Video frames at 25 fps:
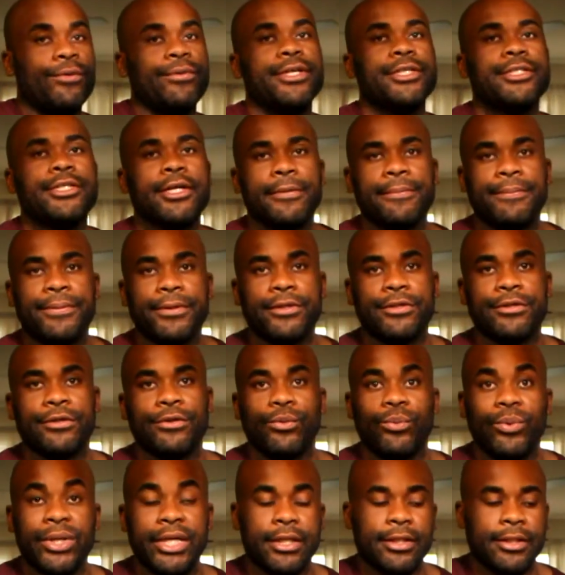we jump into
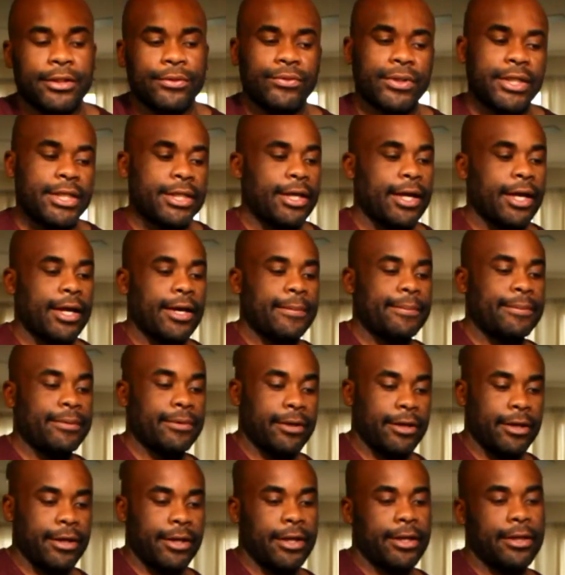the weekly
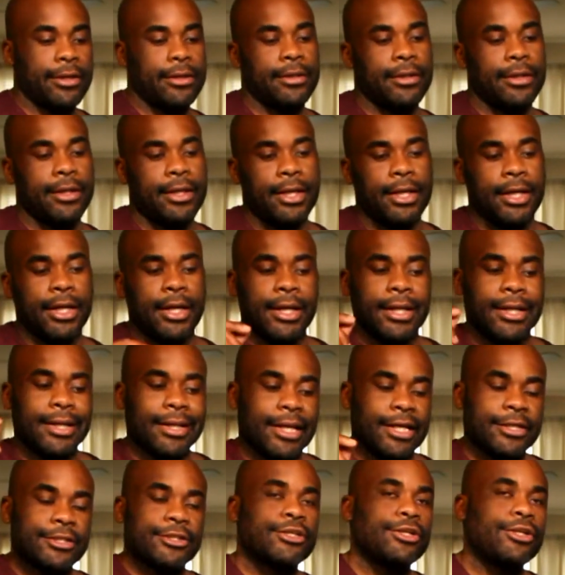recap, all right,
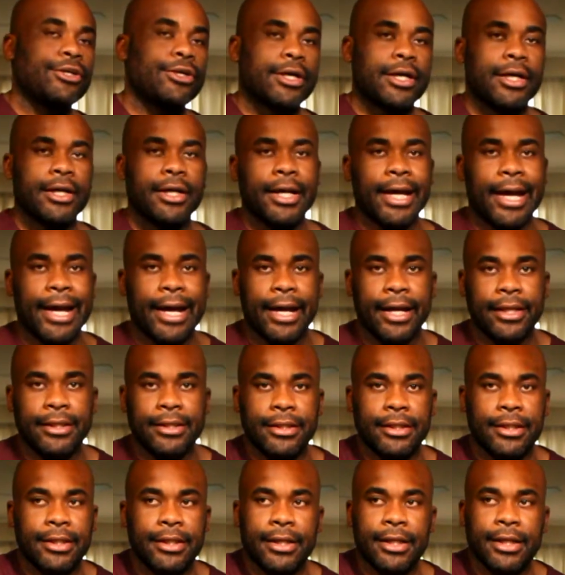let's look at
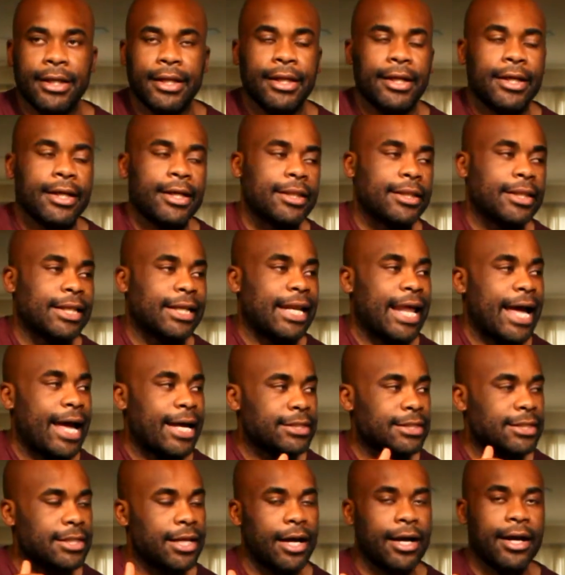the
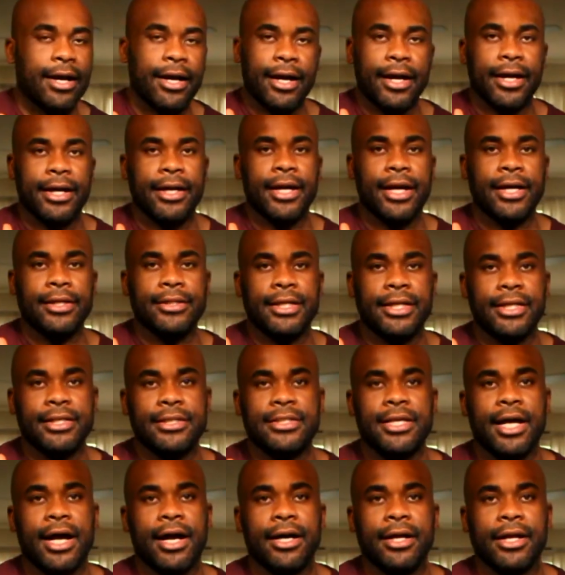last stock I uh, did a
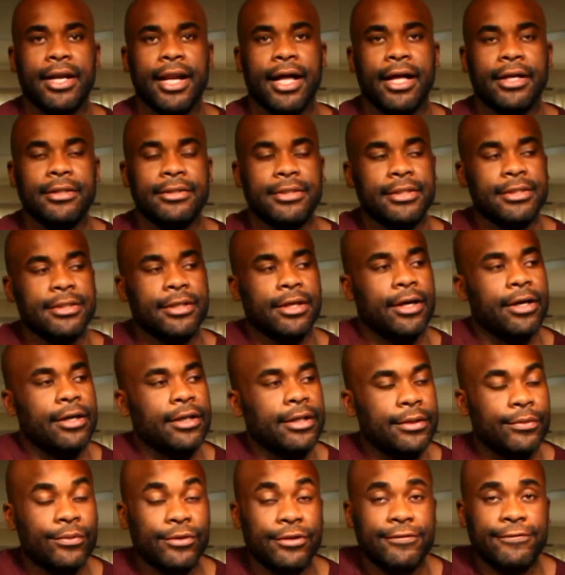stock analysis on
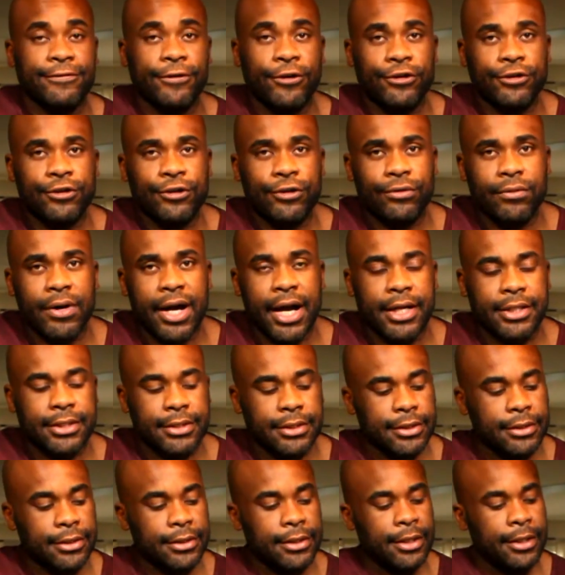was First
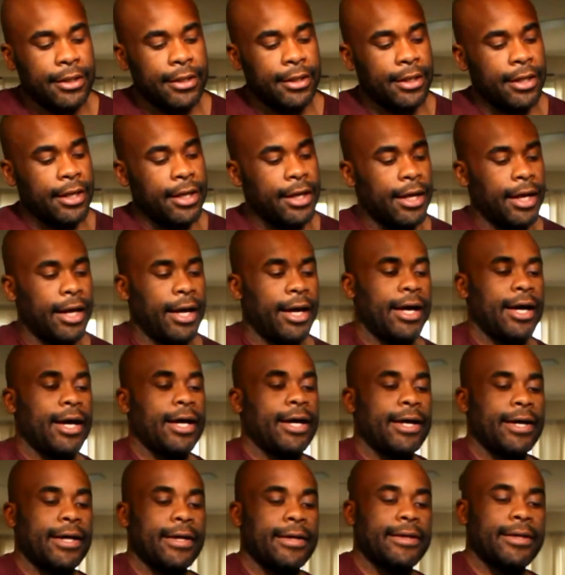Horizon.
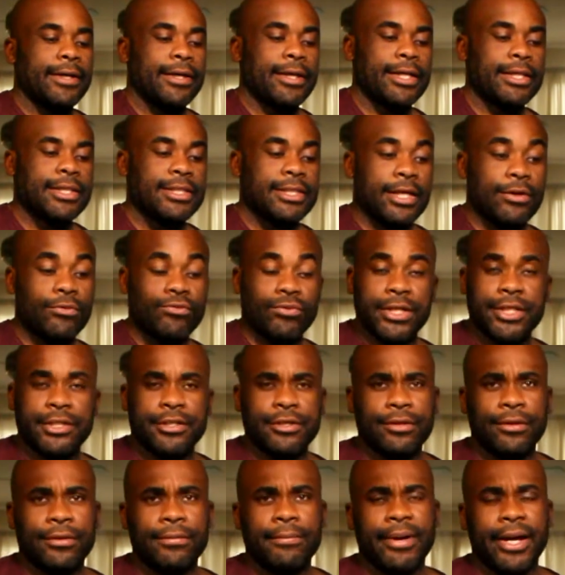Uh, it's a
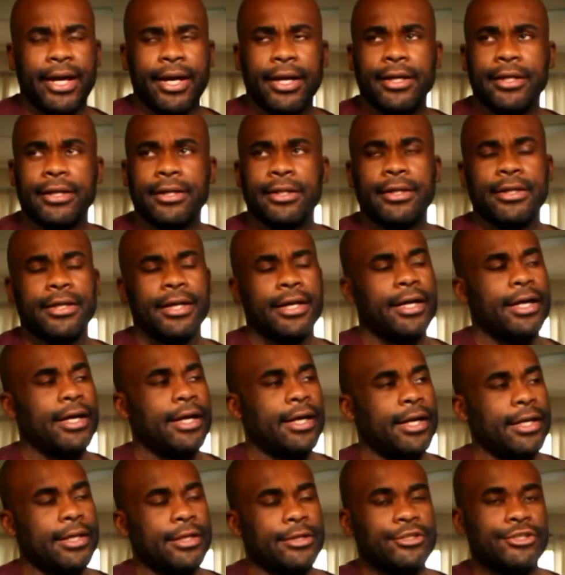regional bank.
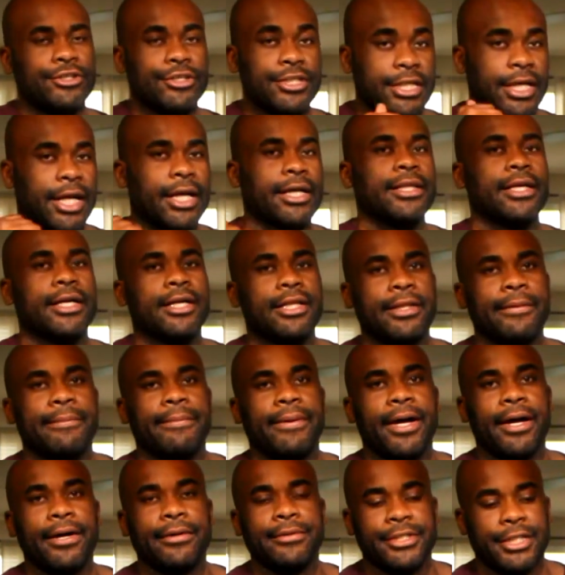Uh, you should check the clip
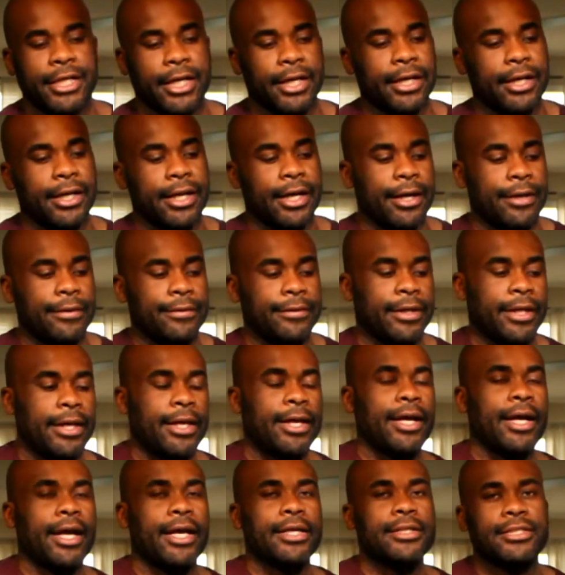out, check it out,
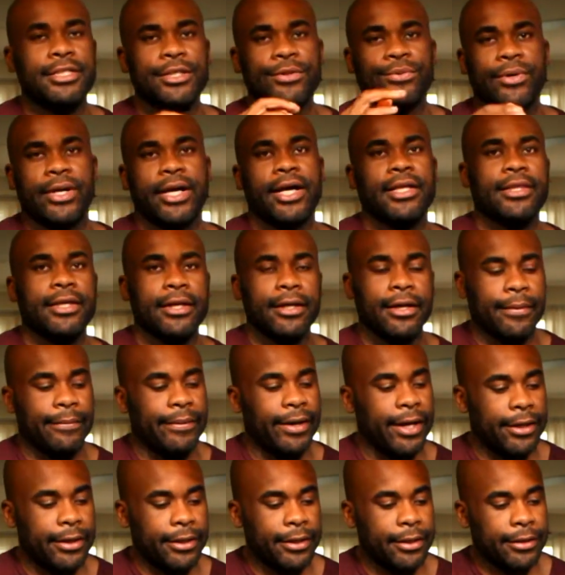and see what I think
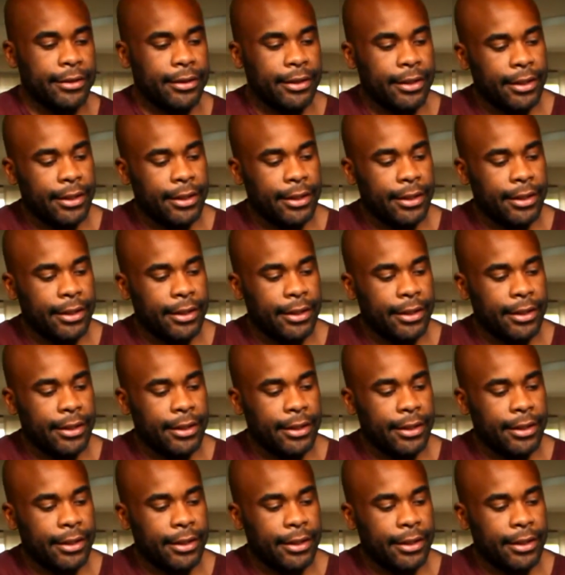about it.